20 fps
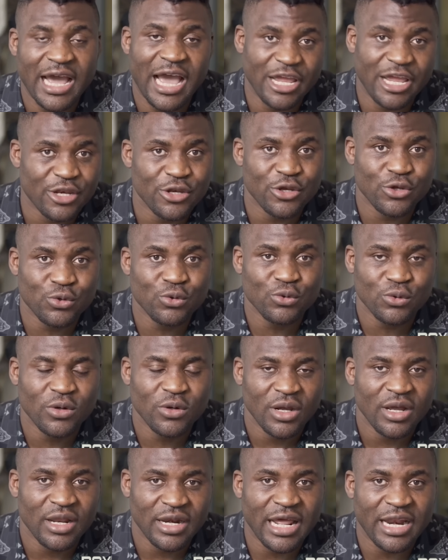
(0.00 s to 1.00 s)
I knew
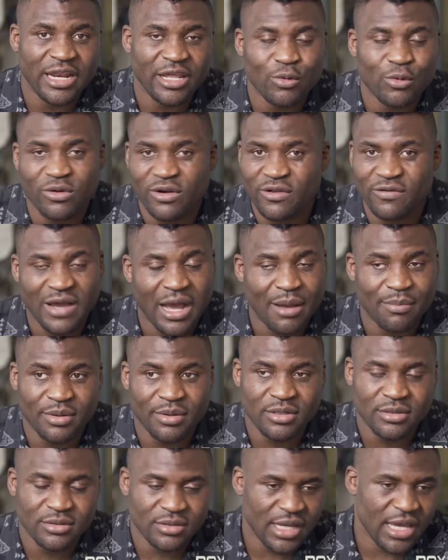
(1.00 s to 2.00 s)
that he would have
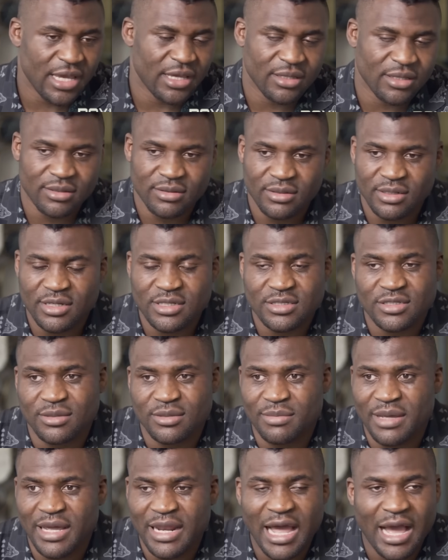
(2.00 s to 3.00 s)
happened. Hey,
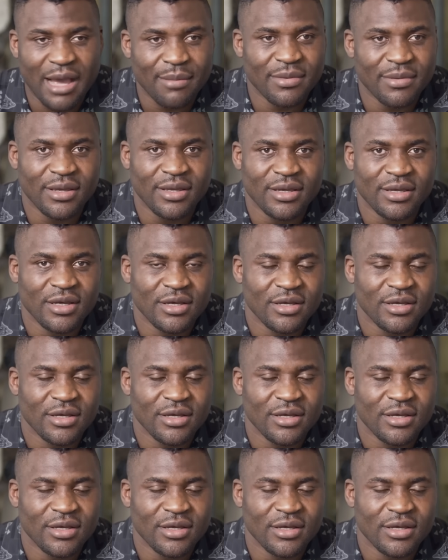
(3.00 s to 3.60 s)
listen, man, I'm a,